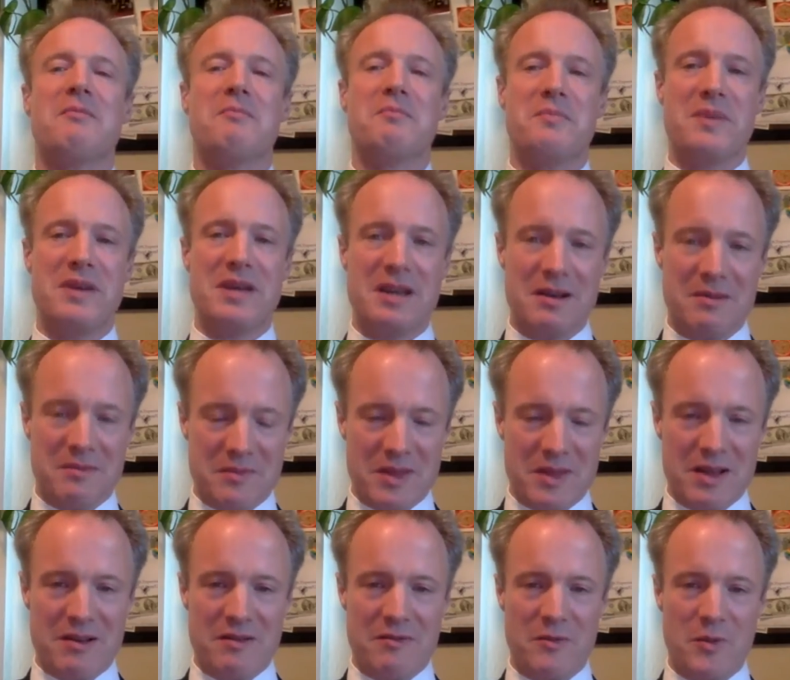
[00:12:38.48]
be a
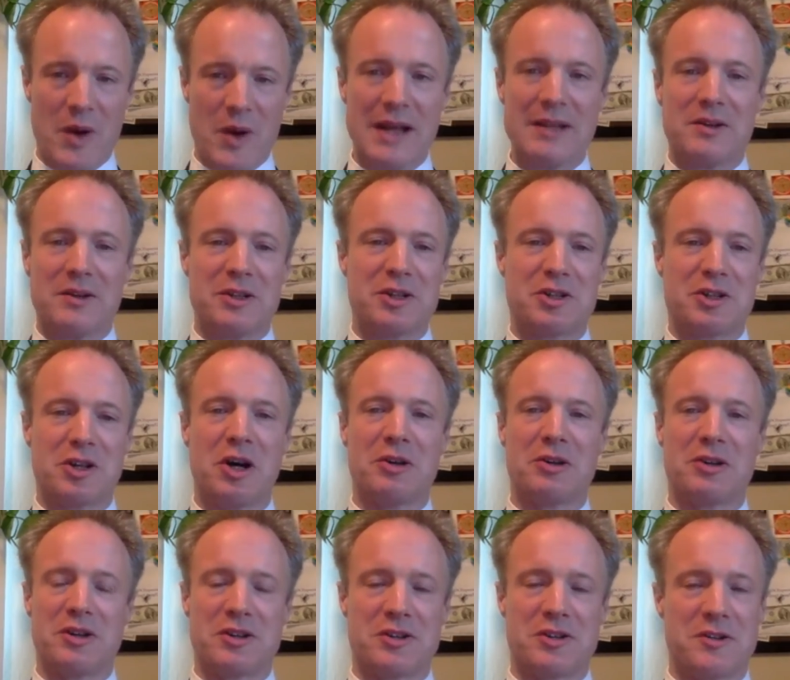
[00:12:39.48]
weight on your
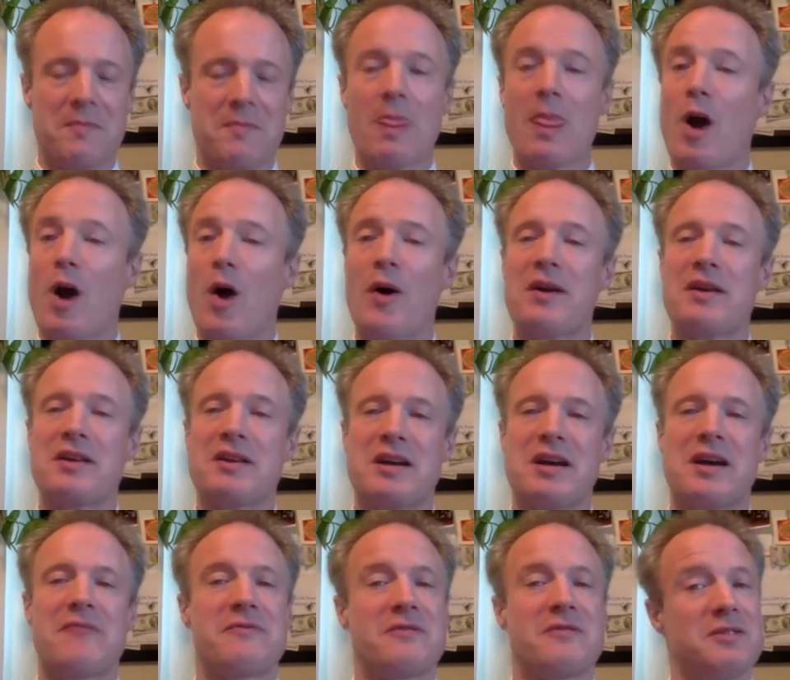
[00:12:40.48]
shoulders, or you
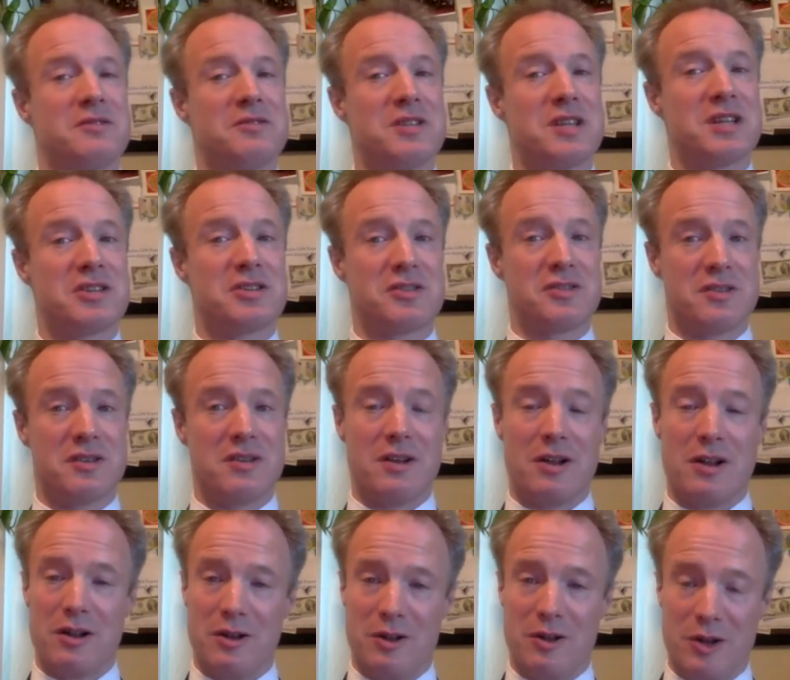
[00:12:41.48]
have to just
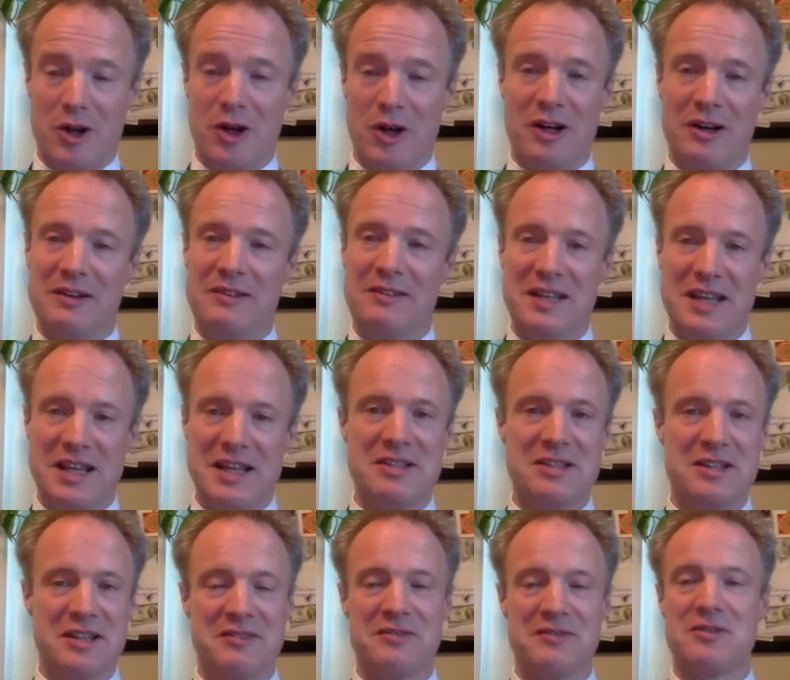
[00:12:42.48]
learned in
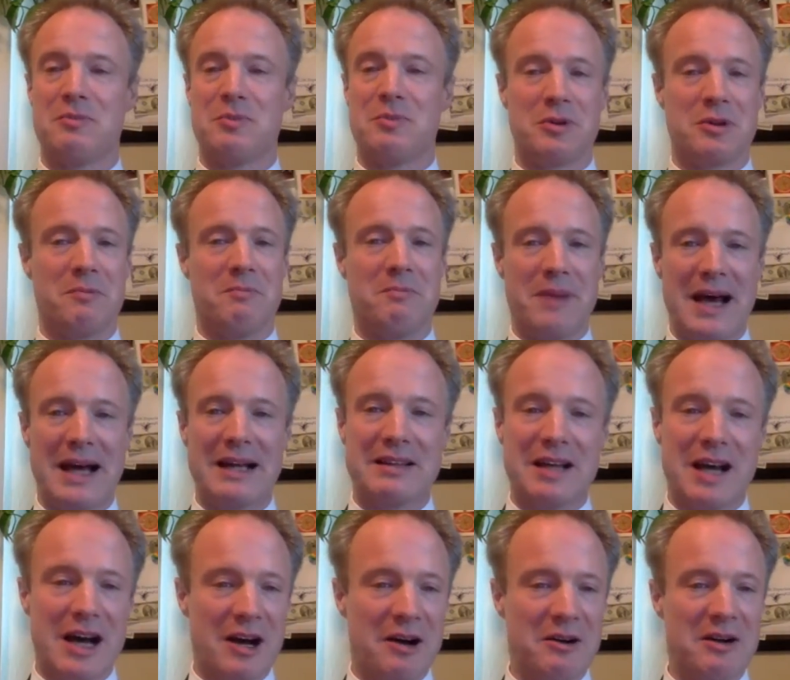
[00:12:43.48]
GIN to put it back
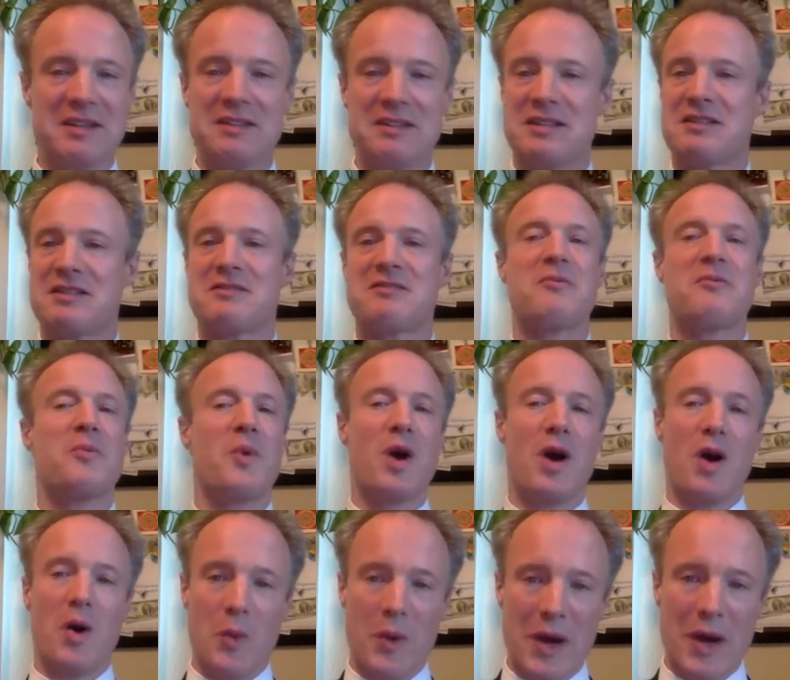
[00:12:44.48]
down and just
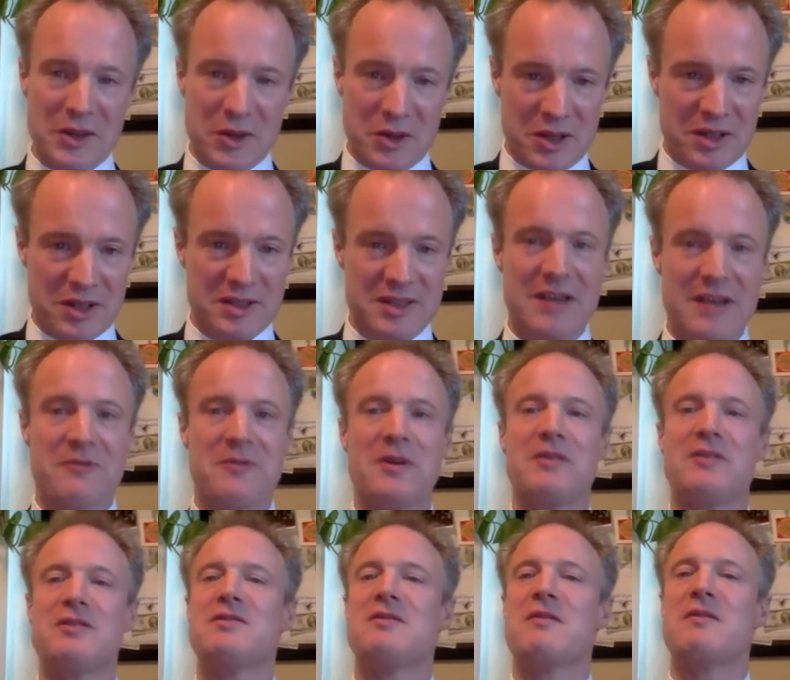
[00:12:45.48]
went on a
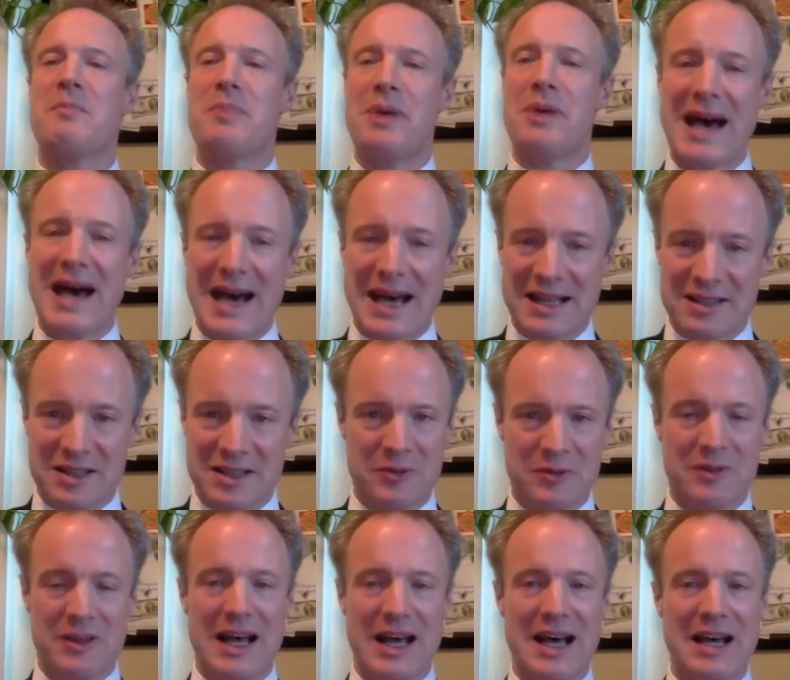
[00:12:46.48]
different path of
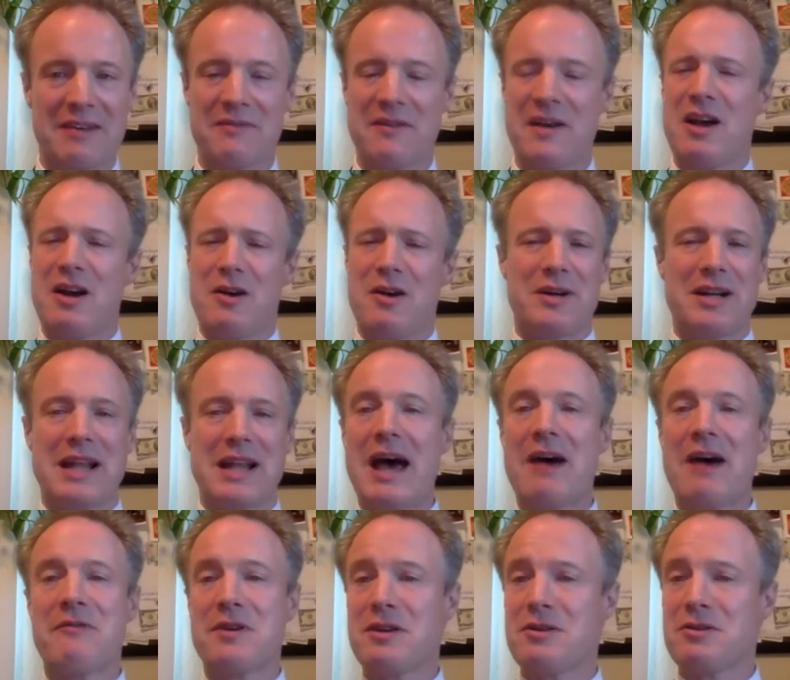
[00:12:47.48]
life.
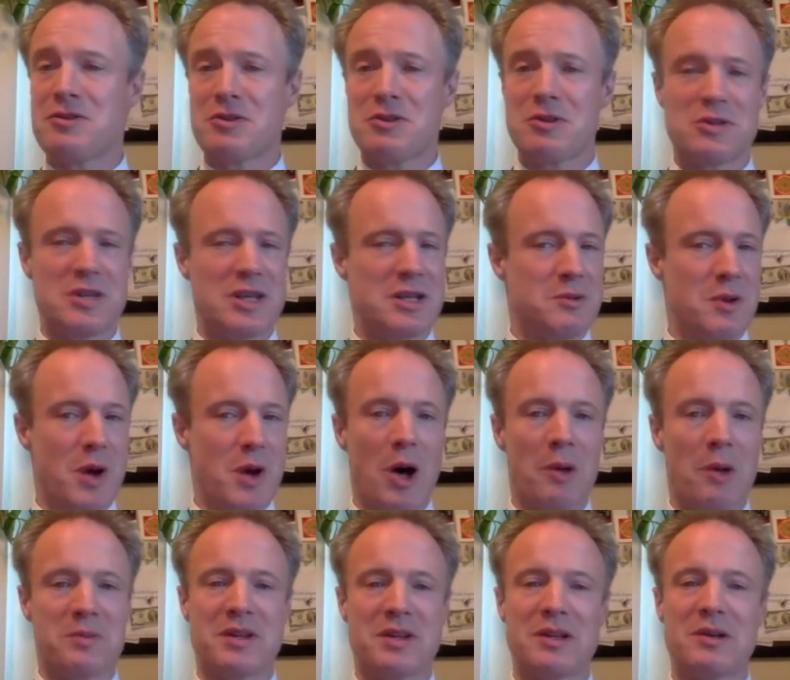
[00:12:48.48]
Whatever you choose, it's
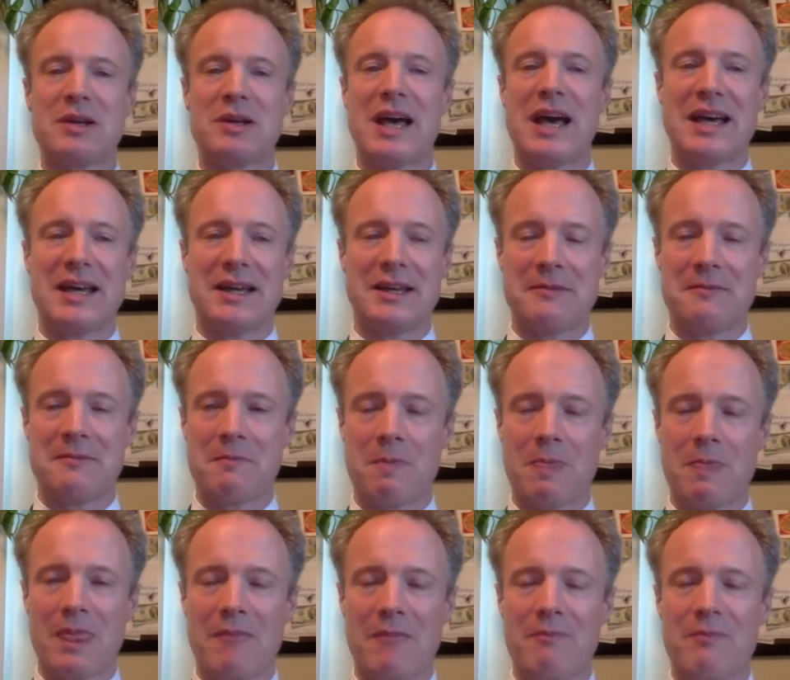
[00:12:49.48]
100% okay.
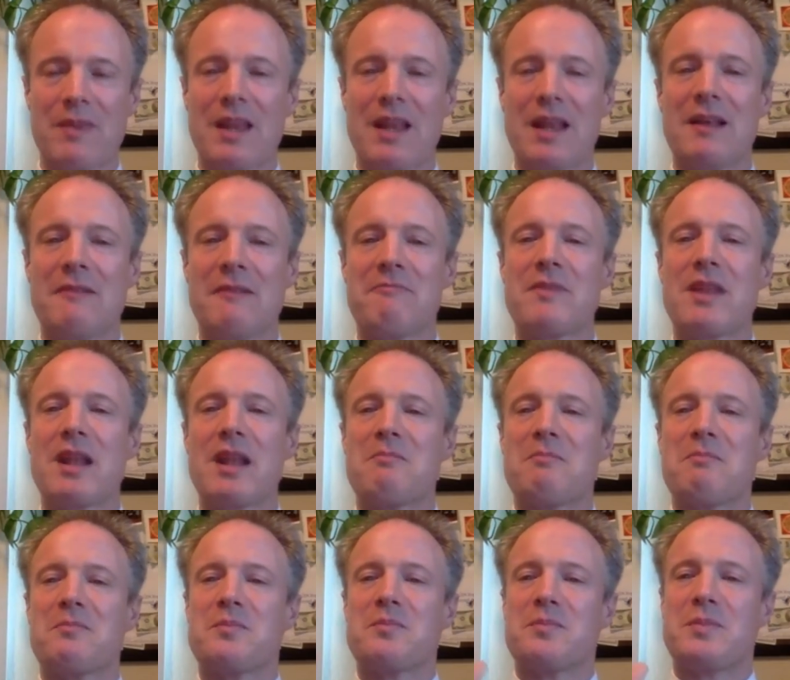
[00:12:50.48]

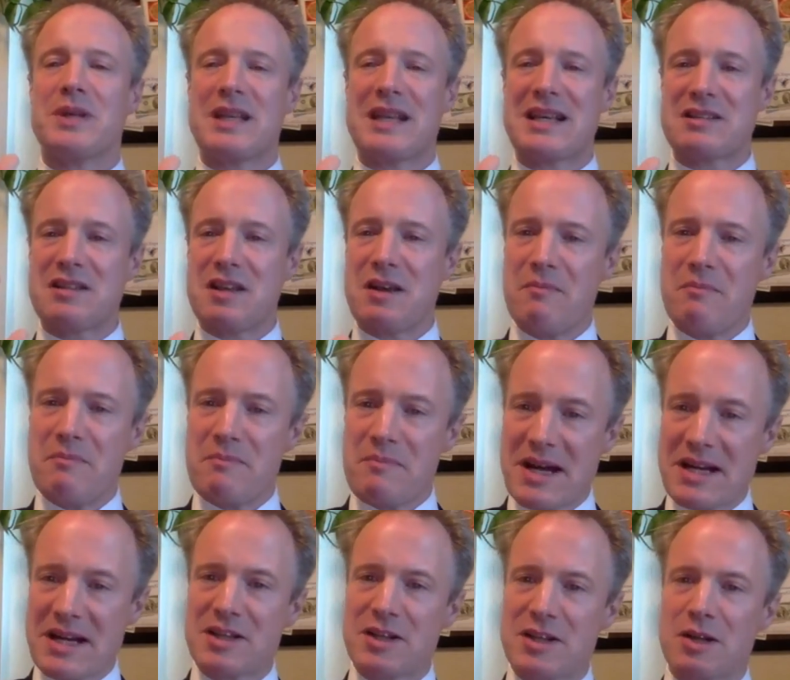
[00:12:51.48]
But there's a
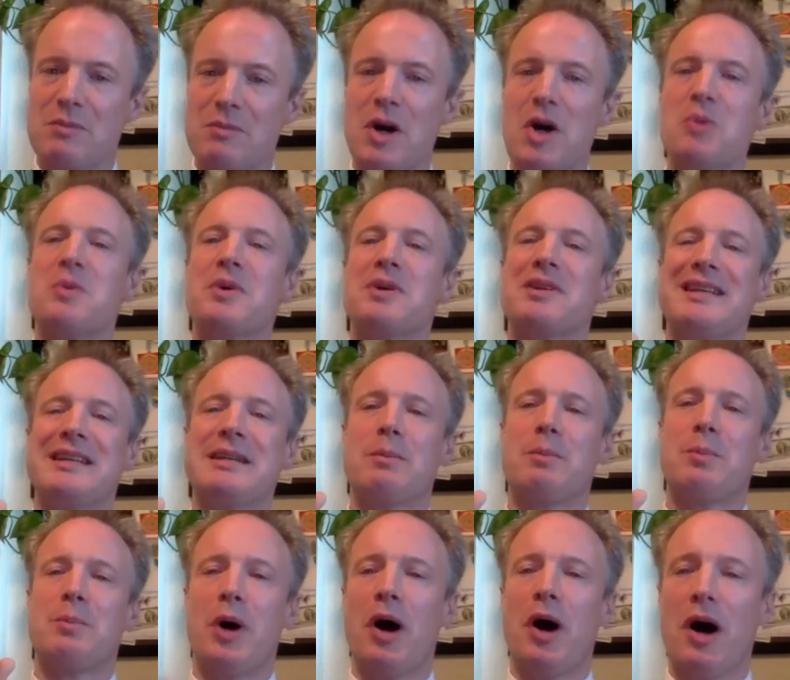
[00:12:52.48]
magical moment in the
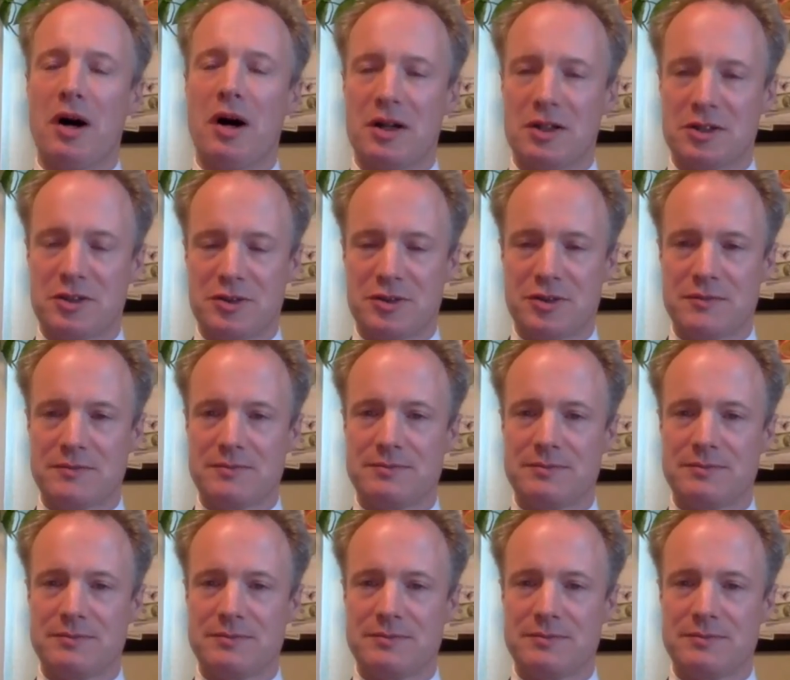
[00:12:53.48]
past.